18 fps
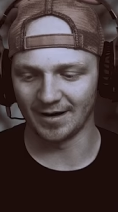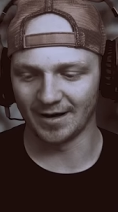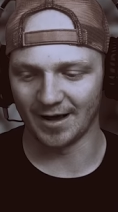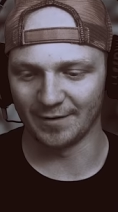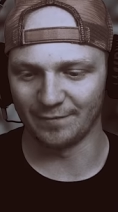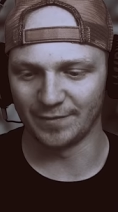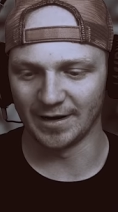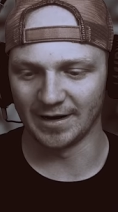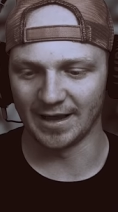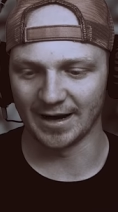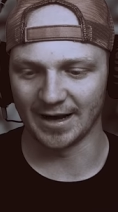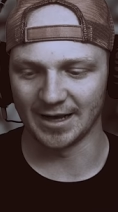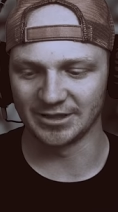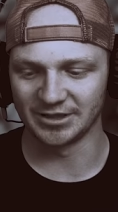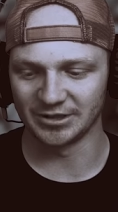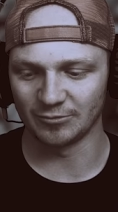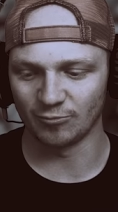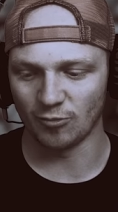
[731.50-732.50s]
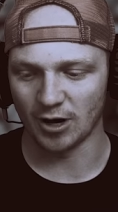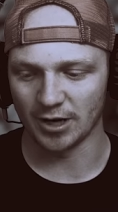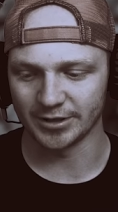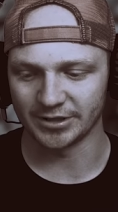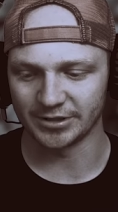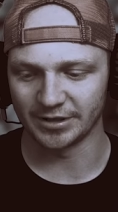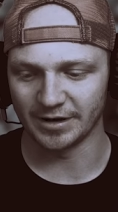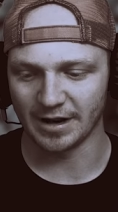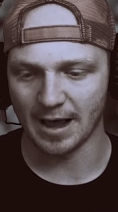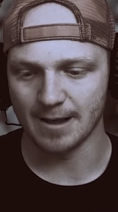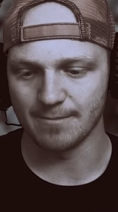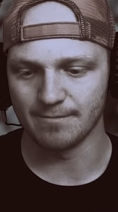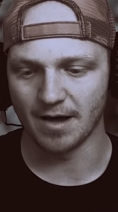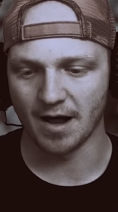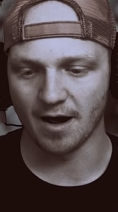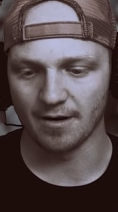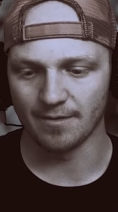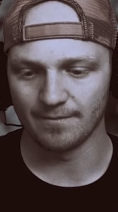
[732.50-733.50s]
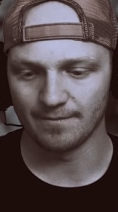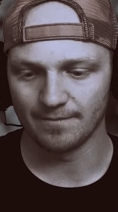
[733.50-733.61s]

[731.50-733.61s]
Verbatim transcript: I felt like I just watched a nightmare.